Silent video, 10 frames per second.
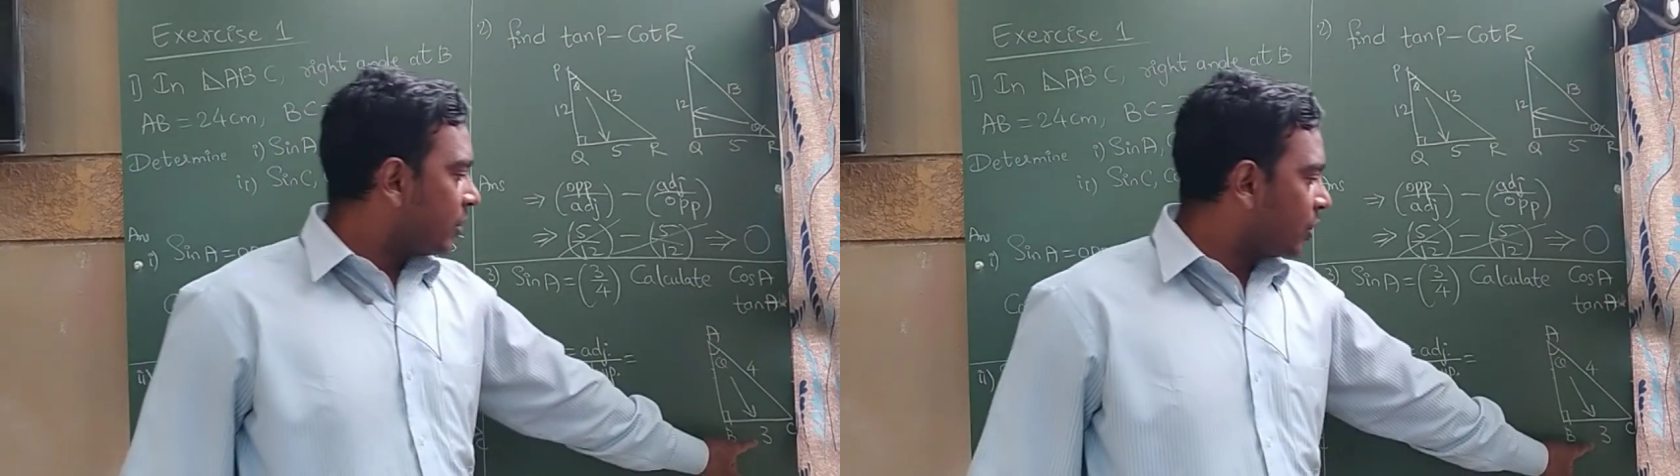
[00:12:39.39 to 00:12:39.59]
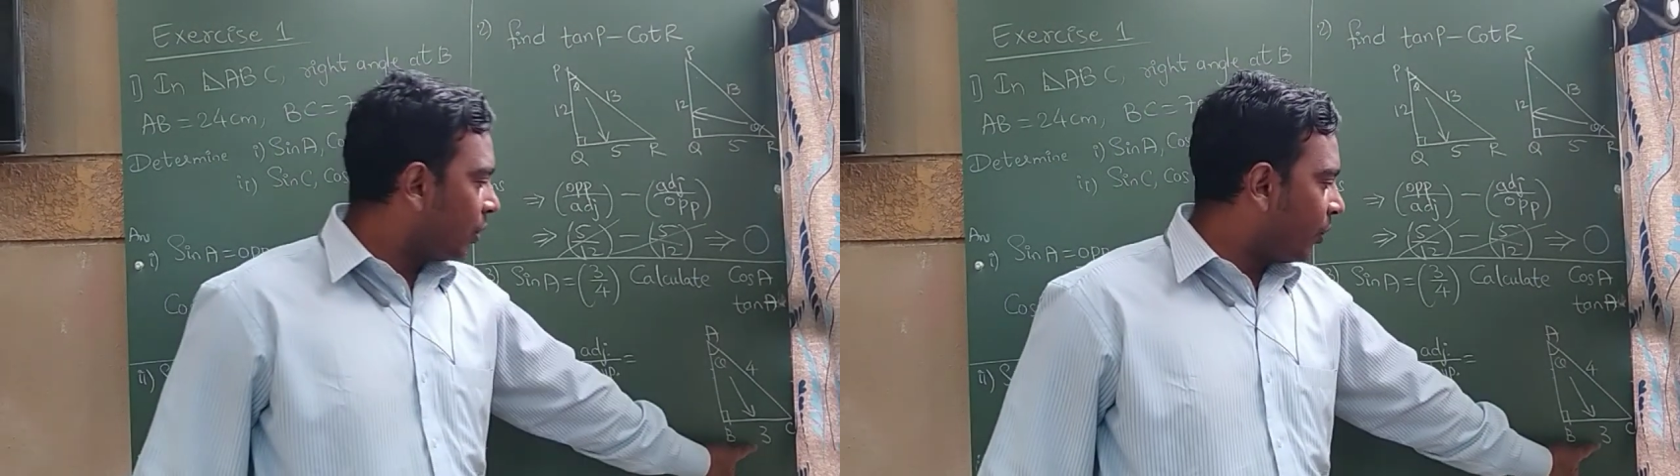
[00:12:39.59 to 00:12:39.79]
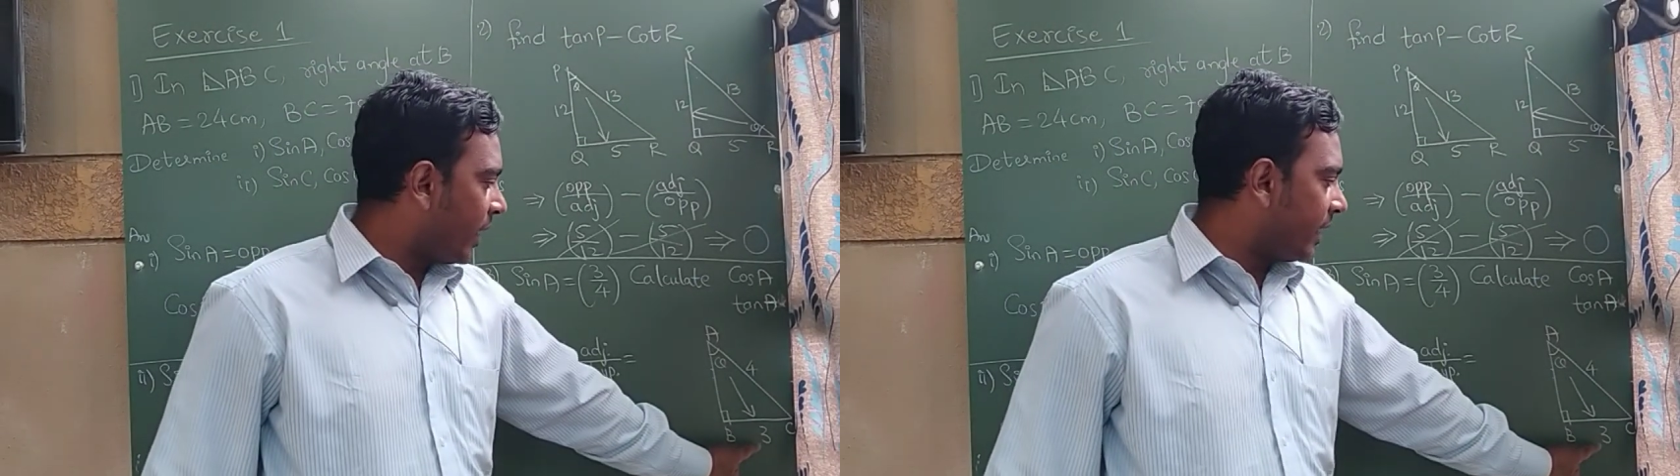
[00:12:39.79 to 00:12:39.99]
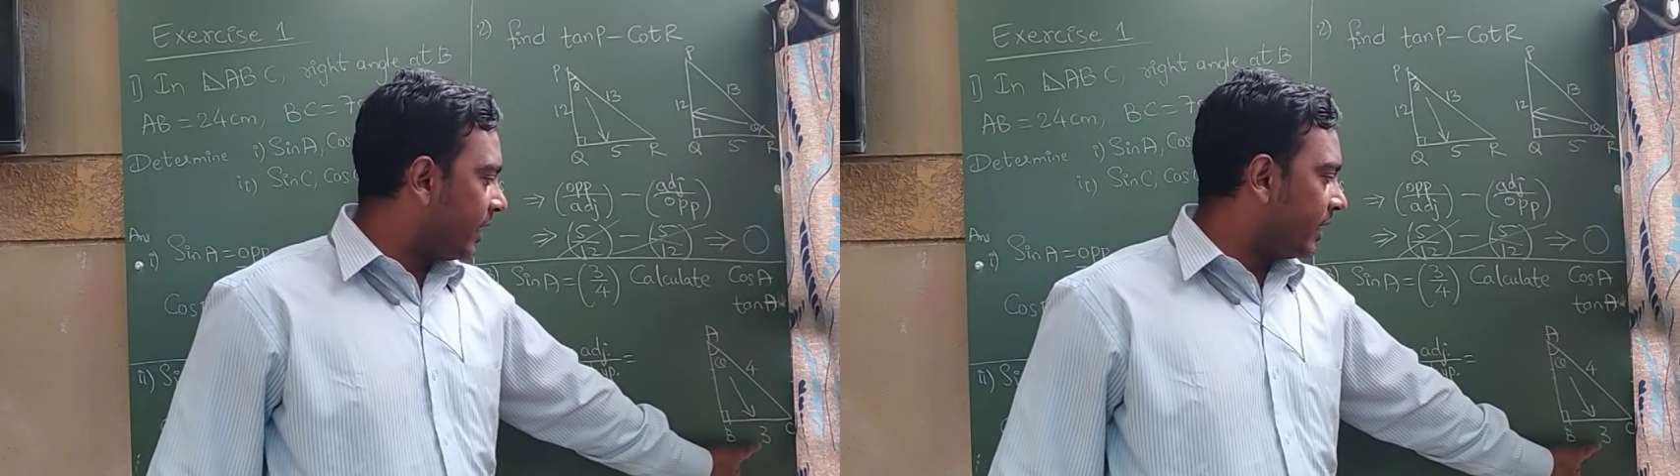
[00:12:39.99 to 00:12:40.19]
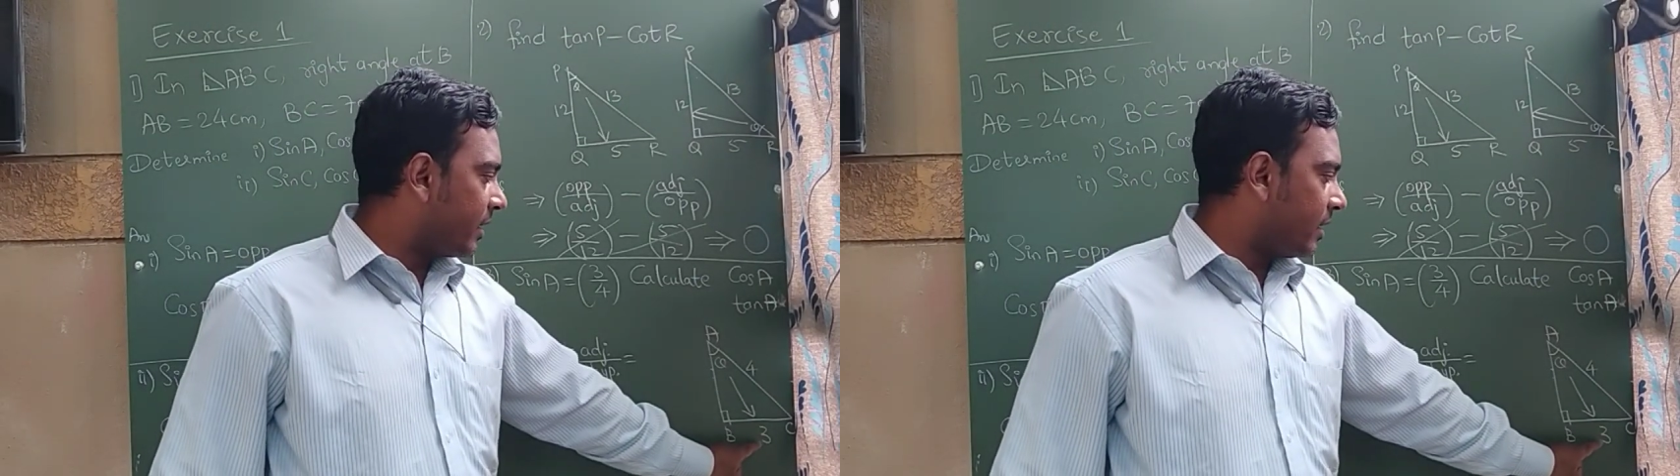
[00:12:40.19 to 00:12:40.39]
so when
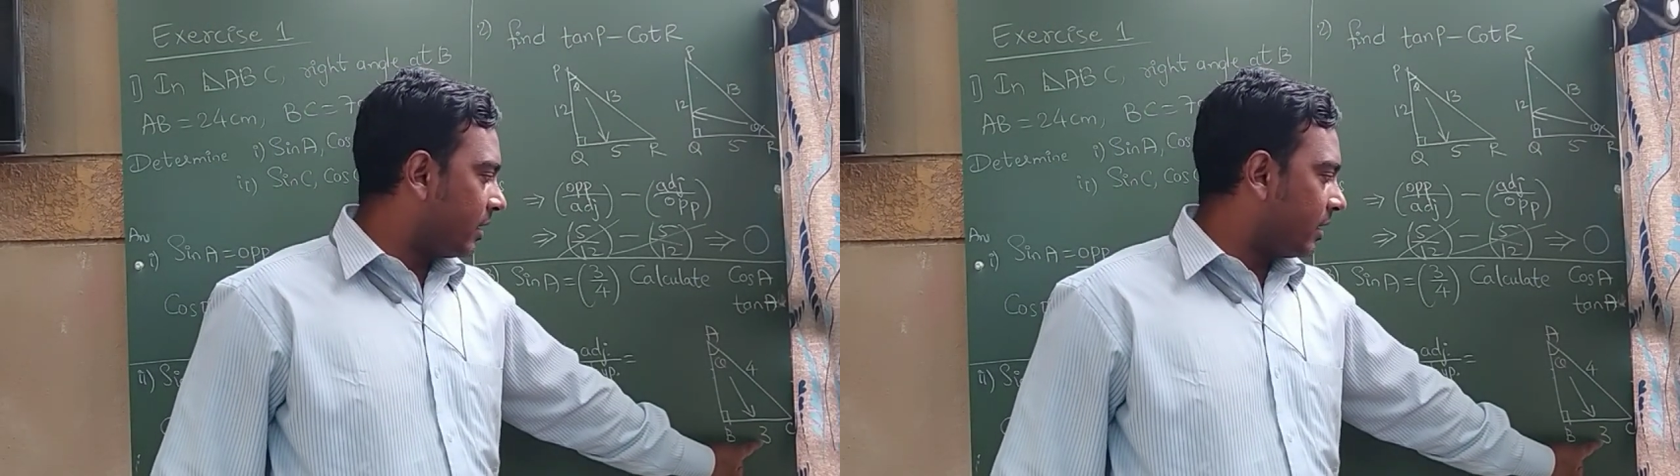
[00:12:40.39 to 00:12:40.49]
it